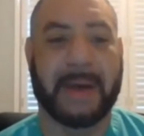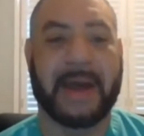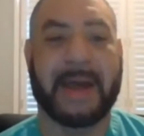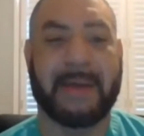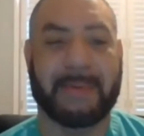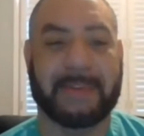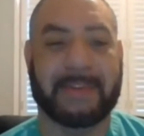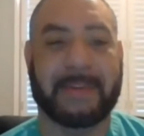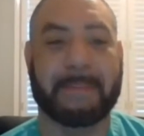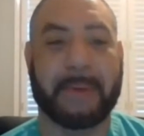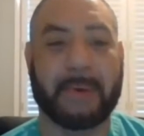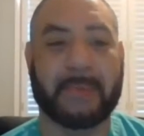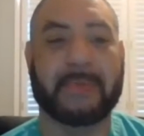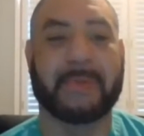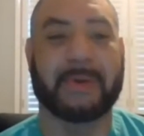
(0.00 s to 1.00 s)
I would say
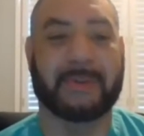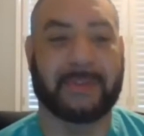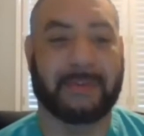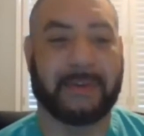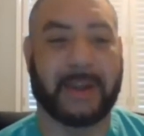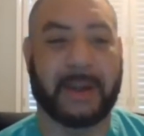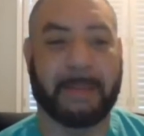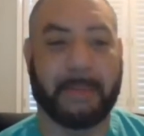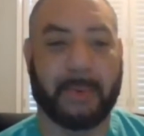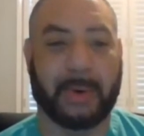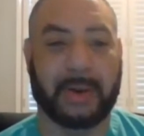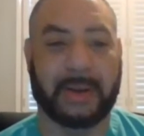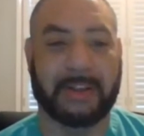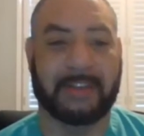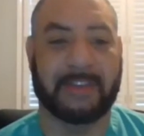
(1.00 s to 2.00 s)
both of those are very important.